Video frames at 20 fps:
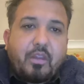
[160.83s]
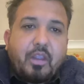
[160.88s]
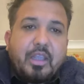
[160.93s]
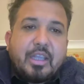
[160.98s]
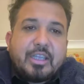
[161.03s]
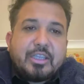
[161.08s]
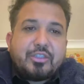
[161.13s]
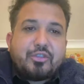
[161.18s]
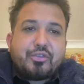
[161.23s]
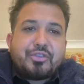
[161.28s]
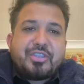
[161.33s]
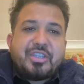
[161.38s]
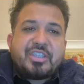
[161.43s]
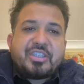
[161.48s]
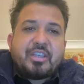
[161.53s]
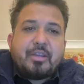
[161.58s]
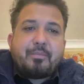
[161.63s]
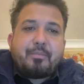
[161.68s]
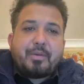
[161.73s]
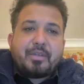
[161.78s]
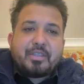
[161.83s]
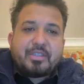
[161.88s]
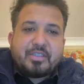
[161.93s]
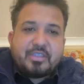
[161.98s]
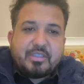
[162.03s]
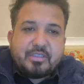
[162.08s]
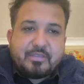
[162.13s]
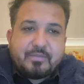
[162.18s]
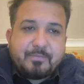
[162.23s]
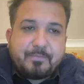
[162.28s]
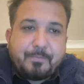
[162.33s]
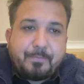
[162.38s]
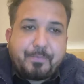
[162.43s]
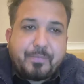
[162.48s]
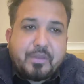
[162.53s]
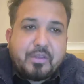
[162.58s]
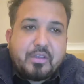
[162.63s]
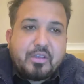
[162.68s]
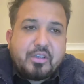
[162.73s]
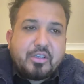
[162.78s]
a judicial person.
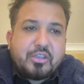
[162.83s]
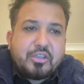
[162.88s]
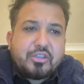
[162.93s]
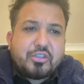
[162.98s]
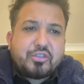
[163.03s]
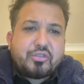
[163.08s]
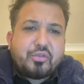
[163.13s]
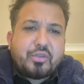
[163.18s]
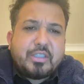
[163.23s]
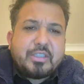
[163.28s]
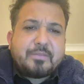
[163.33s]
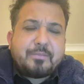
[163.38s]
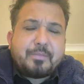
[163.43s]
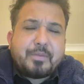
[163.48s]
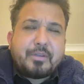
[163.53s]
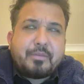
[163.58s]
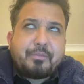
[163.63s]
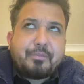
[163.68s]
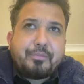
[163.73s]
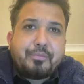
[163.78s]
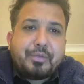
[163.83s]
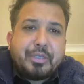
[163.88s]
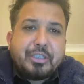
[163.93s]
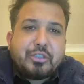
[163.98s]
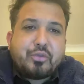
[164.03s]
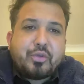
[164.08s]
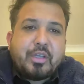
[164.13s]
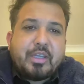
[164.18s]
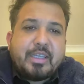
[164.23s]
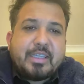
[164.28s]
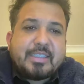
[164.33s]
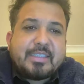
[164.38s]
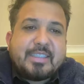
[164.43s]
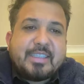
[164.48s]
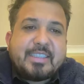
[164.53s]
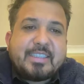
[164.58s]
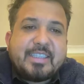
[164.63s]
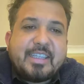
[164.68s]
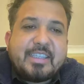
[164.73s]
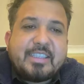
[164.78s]
So its perpetual
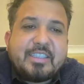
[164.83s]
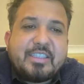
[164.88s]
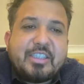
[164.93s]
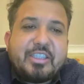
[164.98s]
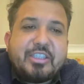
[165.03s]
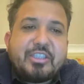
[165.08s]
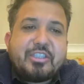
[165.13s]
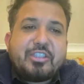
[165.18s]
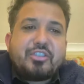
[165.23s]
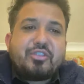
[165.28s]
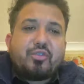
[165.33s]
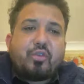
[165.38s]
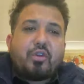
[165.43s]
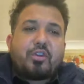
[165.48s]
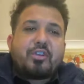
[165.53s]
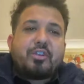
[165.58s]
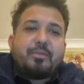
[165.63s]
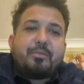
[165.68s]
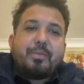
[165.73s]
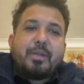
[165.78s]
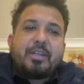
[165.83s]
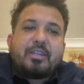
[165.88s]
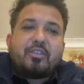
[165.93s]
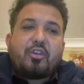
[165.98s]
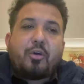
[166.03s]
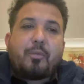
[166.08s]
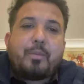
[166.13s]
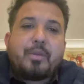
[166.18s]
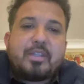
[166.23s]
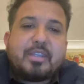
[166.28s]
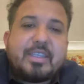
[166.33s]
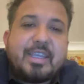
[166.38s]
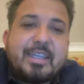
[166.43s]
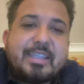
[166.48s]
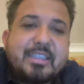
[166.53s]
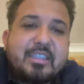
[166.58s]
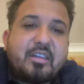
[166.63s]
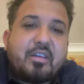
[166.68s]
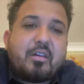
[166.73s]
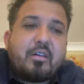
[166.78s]
existence is not dependent upon
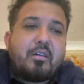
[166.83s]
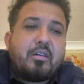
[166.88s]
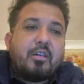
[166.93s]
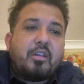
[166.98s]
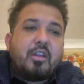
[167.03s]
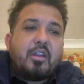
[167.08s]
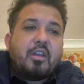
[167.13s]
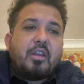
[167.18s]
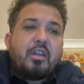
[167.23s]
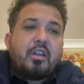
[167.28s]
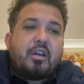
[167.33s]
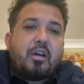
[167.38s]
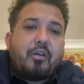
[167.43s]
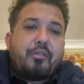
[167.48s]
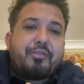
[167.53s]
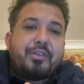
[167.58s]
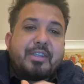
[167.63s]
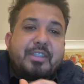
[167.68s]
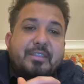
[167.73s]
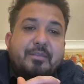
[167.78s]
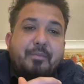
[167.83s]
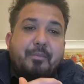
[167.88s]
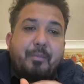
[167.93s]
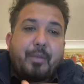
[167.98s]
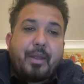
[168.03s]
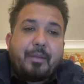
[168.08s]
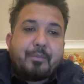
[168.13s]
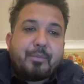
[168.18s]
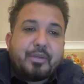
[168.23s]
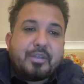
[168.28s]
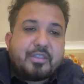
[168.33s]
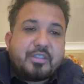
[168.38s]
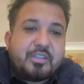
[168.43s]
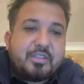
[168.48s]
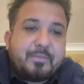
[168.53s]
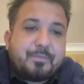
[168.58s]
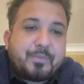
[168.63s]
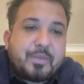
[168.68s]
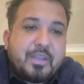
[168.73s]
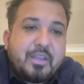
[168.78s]
that of its
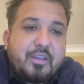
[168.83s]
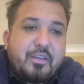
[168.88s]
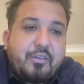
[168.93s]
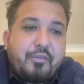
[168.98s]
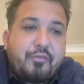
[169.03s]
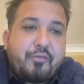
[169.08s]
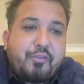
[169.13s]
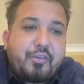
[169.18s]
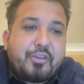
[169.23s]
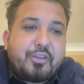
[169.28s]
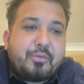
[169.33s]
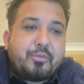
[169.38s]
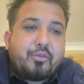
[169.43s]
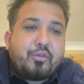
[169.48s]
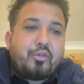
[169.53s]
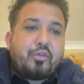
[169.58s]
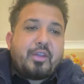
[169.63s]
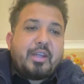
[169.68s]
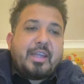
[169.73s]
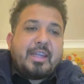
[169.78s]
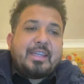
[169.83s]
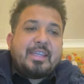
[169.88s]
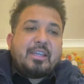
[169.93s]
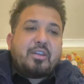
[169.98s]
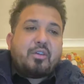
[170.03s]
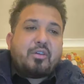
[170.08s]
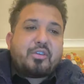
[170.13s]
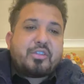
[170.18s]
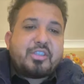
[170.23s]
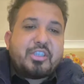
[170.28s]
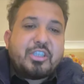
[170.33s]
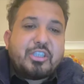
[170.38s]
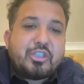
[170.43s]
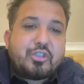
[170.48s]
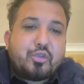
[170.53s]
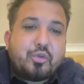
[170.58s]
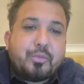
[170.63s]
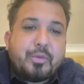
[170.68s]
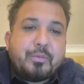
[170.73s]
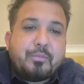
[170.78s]
members. Furthermore, any loss is
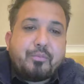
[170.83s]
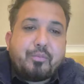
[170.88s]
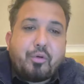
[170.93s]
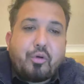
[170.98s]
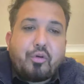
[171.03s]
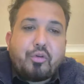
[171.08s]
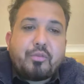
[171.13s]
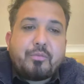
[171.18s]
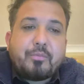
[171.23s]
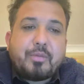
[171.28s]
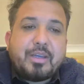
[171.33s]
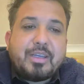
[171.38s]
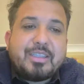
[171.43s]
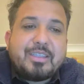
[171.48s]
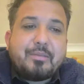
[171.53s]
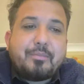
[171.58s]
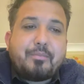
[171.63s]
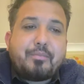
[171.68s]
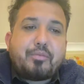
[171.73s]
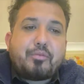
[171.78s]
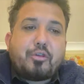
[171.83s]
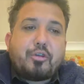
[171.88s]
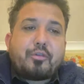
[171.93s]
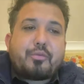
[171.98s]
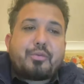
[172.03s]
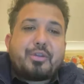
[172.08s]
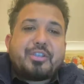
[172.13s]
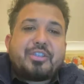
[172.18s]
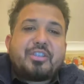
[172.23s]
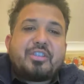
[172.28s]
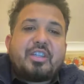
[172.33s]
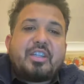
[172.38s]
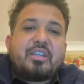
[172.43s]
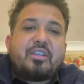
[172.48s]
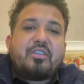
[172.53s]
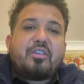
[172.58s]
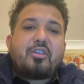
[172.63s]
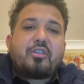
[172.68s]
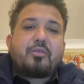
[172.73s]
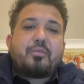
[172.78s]
to be borne by the corporation
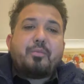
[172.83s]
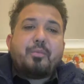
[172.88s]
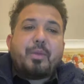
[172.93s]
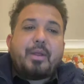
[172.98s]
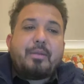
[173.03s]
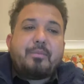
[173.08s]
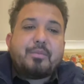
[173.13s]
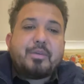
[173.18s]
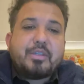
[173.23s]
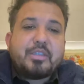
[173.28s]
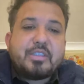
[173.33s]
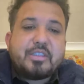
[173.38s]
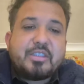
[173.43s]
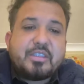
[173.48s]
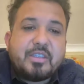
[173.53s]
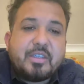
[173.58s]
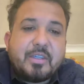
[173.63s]
and not members.